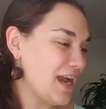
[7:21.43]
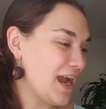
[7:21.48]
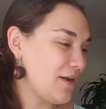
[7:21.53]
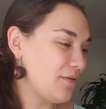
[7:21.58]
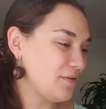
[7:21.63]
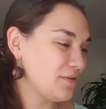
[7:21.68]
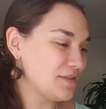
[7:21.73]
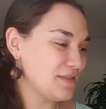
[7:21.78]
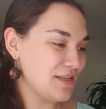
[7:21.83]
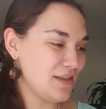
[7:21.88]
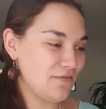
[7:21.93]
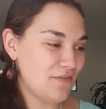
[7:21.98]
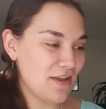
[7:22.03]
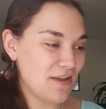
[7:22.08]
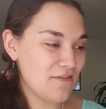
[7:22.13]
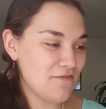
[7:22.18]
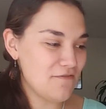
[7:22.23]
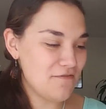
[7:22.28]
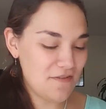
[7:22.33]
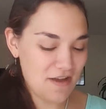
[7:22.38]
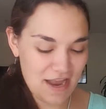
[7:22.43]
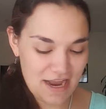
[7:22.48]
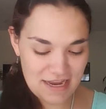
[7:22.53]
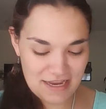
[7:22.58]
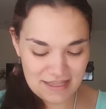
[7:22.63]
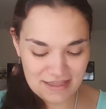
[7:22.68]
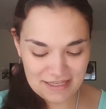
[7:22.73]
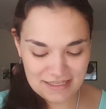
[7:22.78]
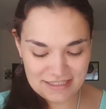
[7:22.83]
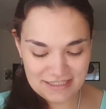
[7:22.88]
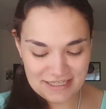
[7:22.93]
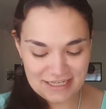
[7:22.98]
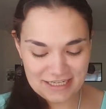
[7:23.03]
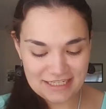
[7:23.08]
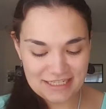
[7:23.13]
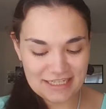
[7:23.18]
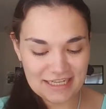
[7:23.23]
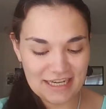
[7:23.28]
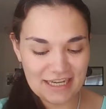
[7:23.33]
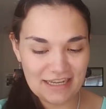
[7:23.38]
I will see if I can find the
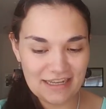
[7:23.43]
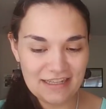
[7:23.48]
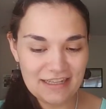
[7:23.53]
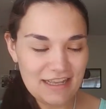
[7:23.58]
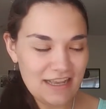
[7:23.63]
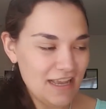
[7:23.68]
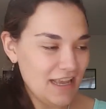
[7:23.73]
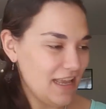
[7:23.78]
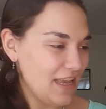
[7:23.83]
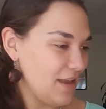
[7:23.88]
seashell.